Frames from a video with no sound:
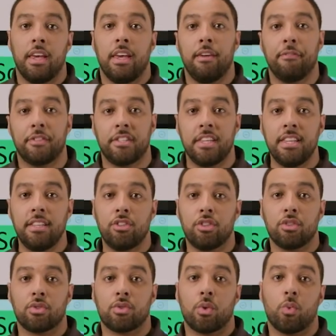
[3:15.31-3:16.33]
If
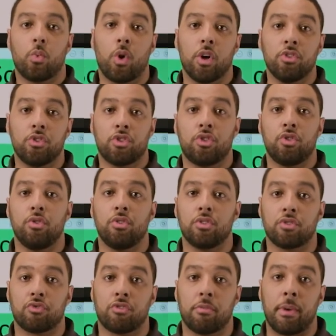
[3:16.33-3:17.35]
teachers want
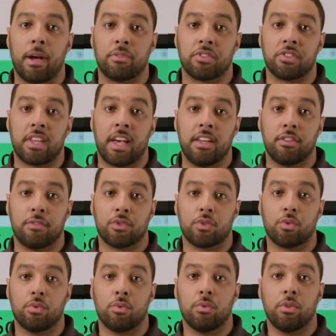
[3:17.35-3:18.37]
students from outside of
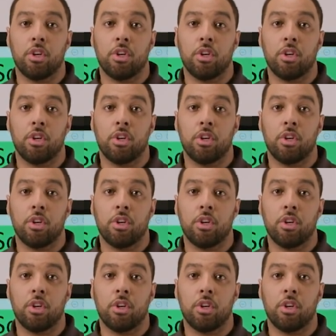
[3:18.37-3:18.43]
school